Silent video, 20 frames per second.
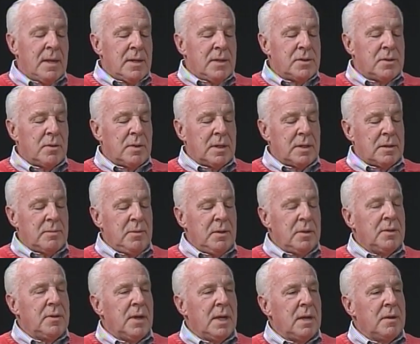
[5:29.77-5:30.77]
So I
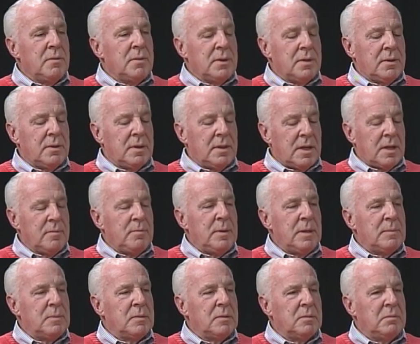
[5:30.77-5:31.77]
communicated with a lot of
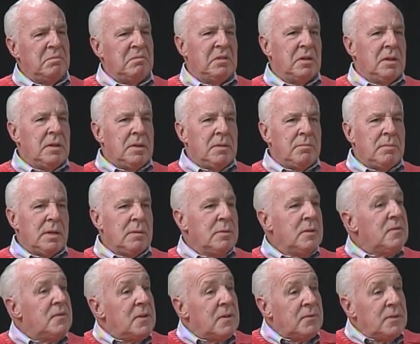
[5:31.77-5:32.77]
people, maybe
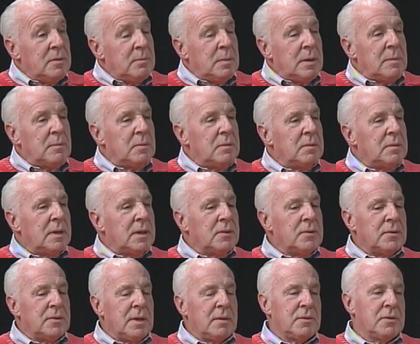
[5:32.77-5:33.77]
50 people, and I
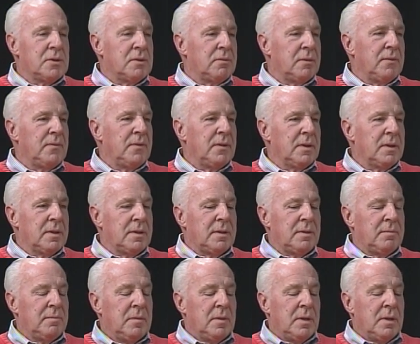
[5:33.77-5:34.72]
thought that was terrific. And